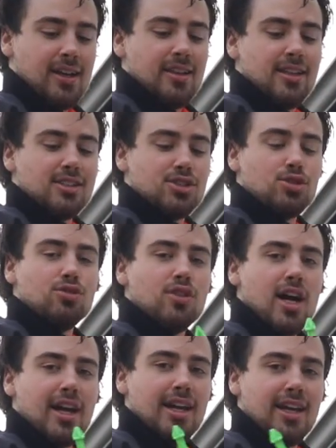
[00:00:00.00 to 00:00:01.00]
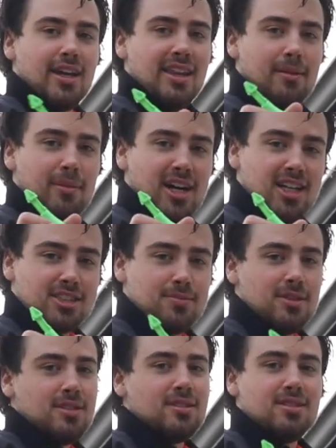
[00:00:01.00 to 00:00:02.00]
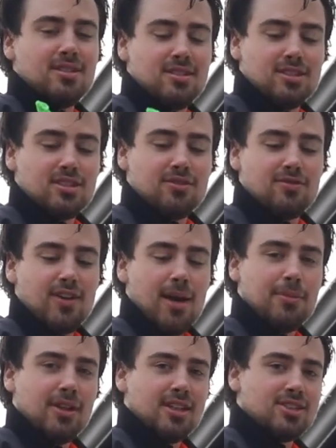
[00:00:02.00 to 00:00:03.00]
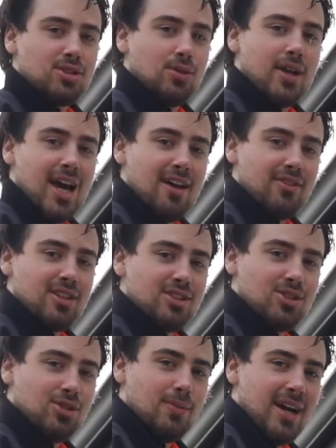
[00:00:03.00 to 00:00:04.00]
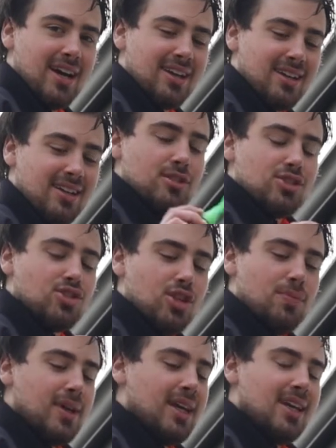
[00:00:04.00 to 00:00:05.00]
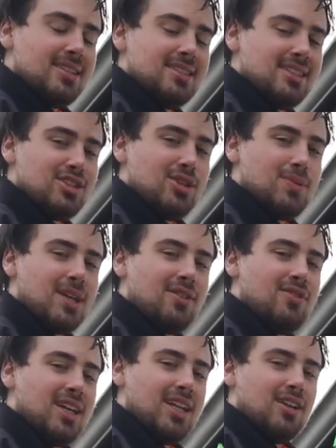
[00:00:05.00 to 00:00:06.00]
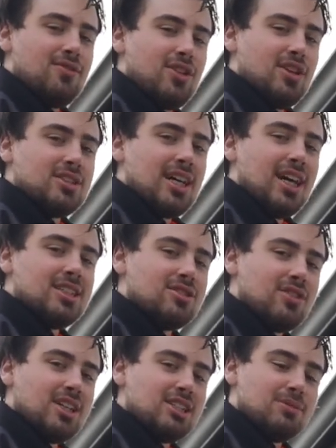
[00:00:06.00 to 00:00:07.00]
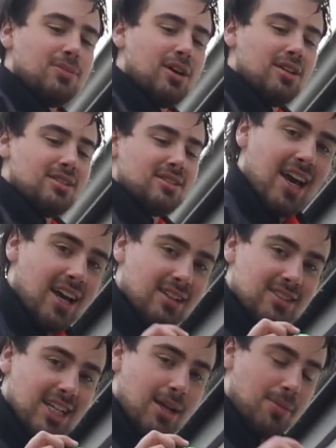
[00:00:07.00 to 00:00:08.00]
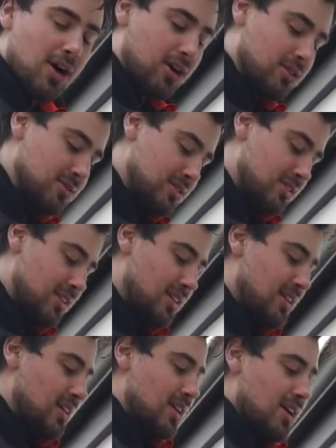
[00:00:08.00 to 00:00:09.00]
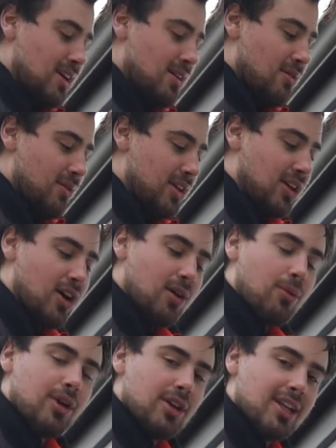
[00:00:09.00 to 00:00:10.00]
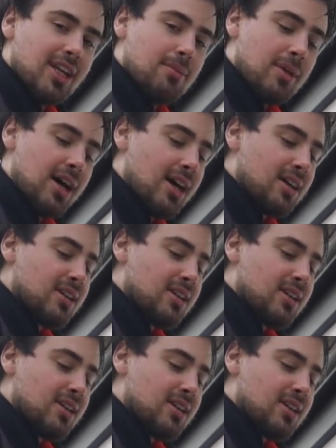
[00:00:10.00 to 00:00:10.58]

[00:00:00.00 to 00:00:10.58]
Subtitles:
This tool right here, the Marksman, is a fabulous tool to have in the tool bag. Super easy, super convenient for those hard to reach spots and deep holes. When you got what you need to mark,